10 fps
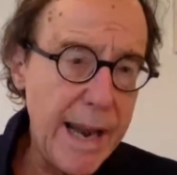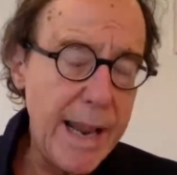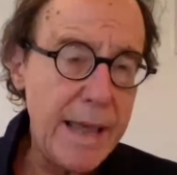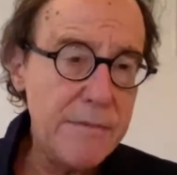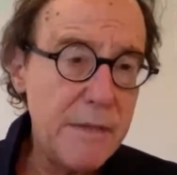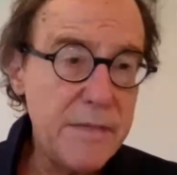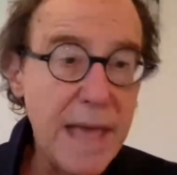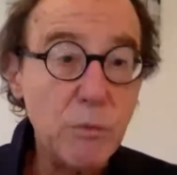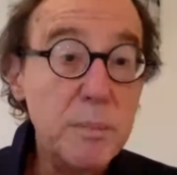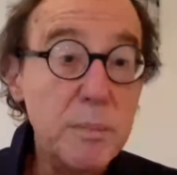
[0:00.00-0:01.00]
and that
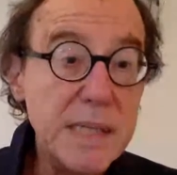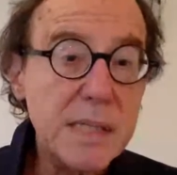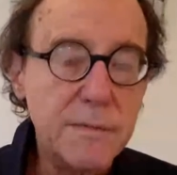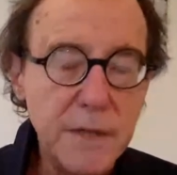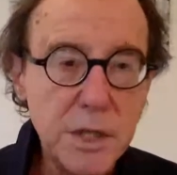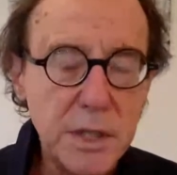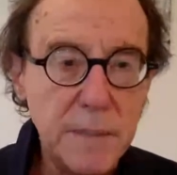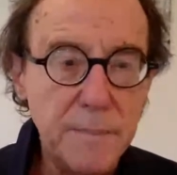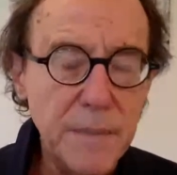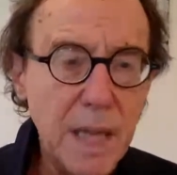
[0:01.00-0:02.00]
that would be
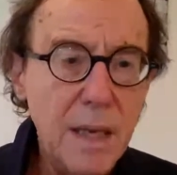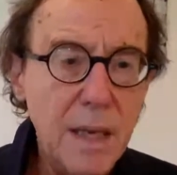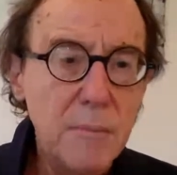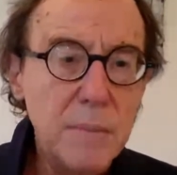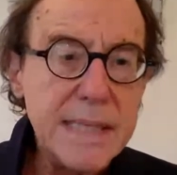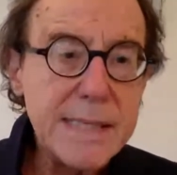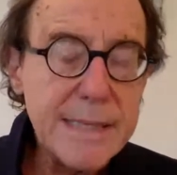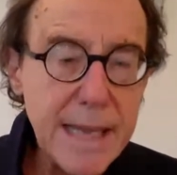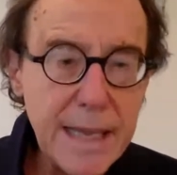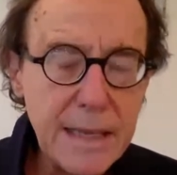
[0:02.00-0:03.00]
sufficient. But
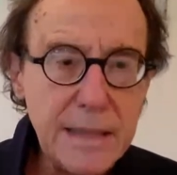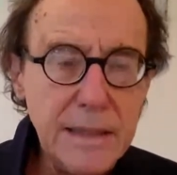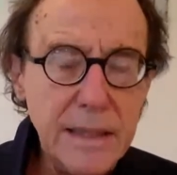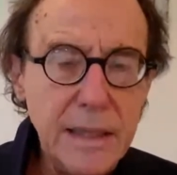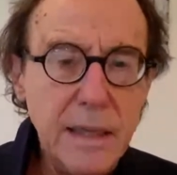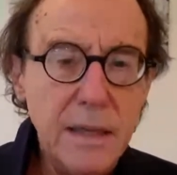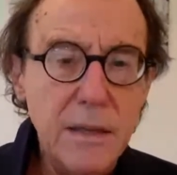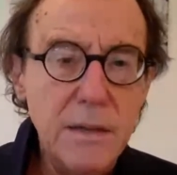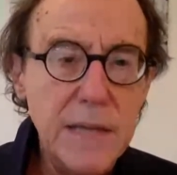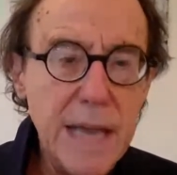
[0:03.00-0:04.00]
instead,
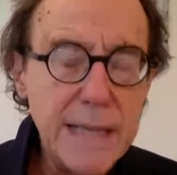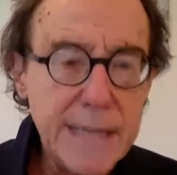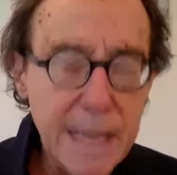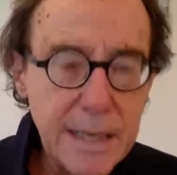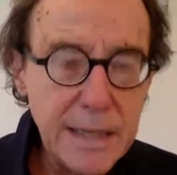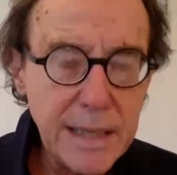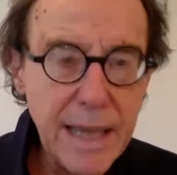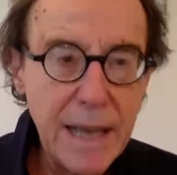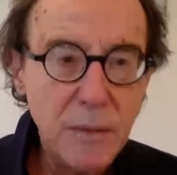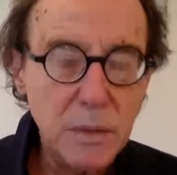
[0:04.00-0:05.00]
the identity
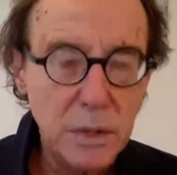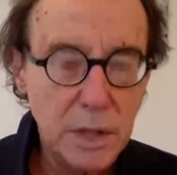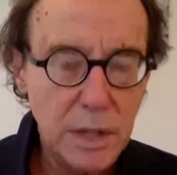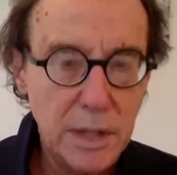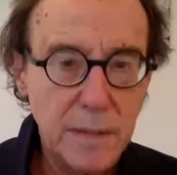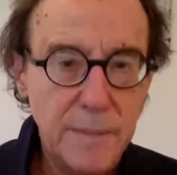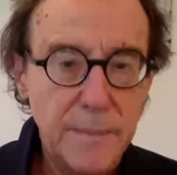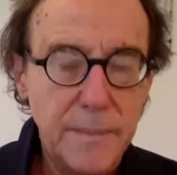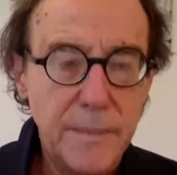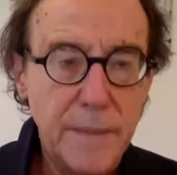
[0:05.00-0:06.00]
outlook,
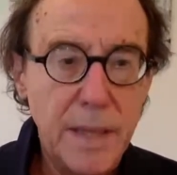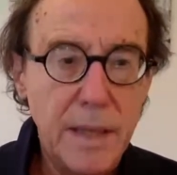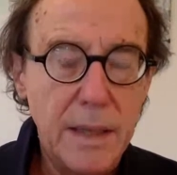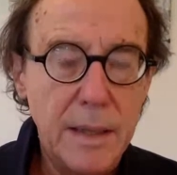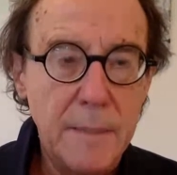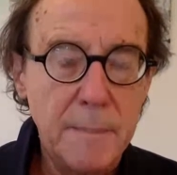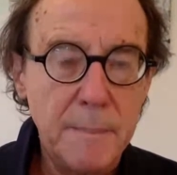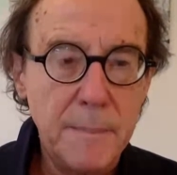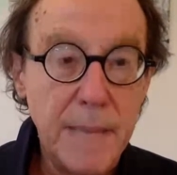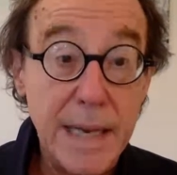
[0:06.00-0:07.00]

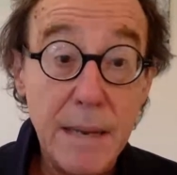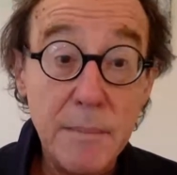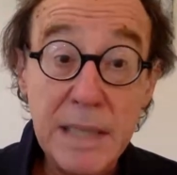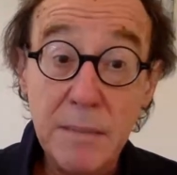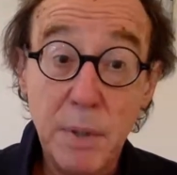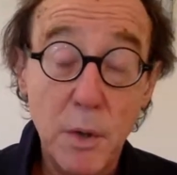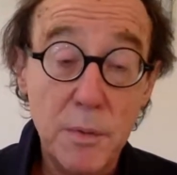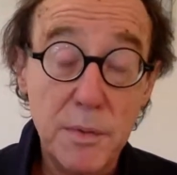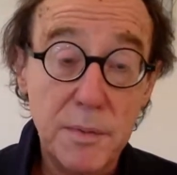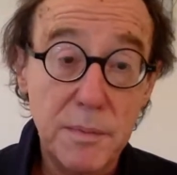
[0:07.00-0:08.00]
and I mean
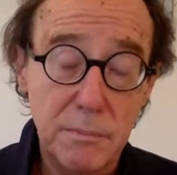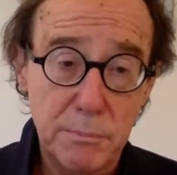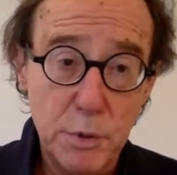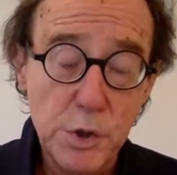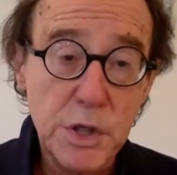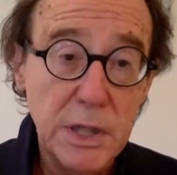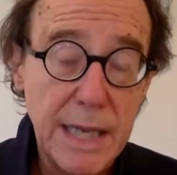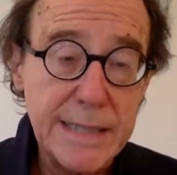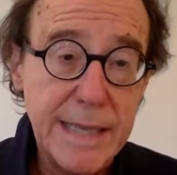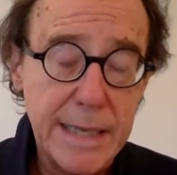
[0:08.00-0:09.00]
both personal
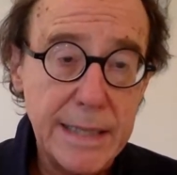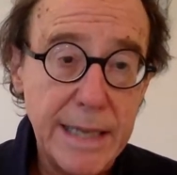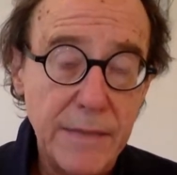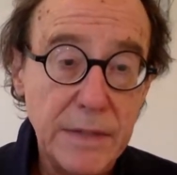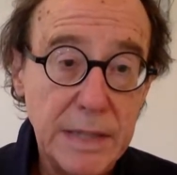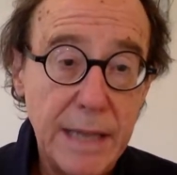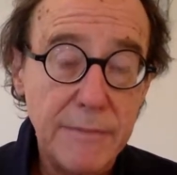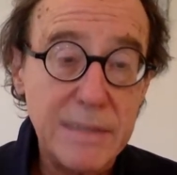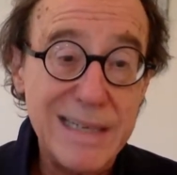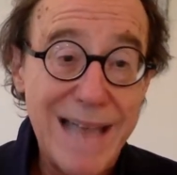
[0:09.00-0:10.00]
identity on the
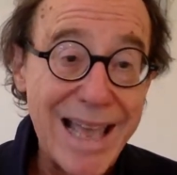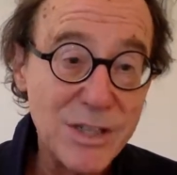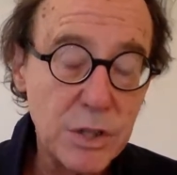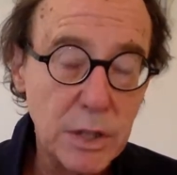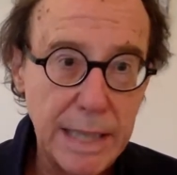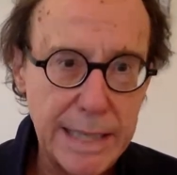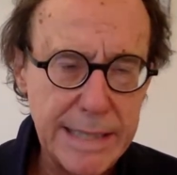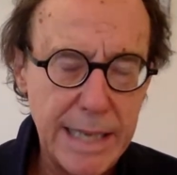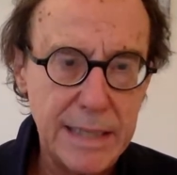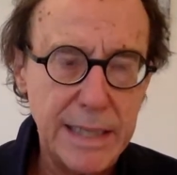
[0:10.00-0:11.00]
left and national
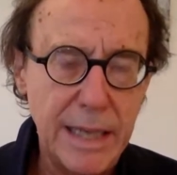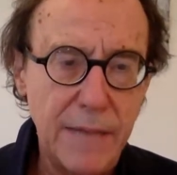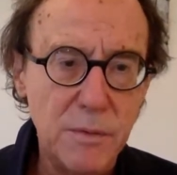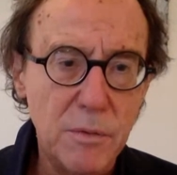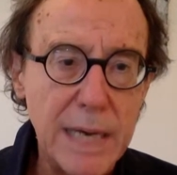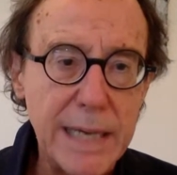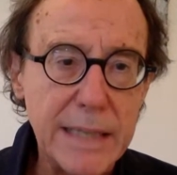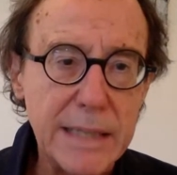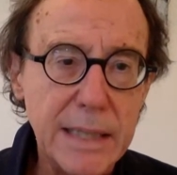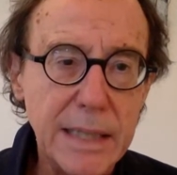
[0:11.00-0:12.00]
identity on the
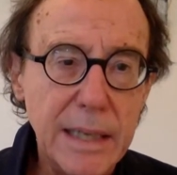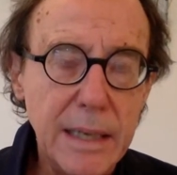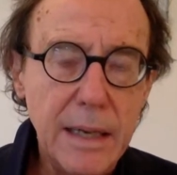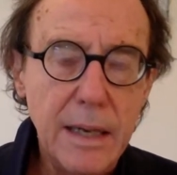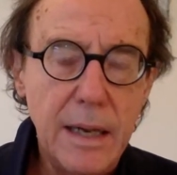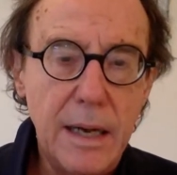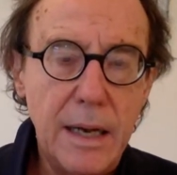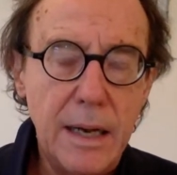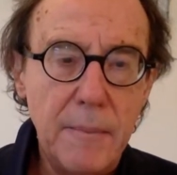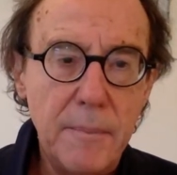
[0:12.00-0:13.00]
right,
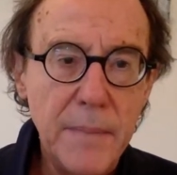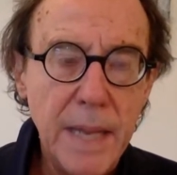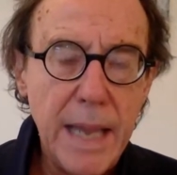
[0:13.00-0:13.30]
have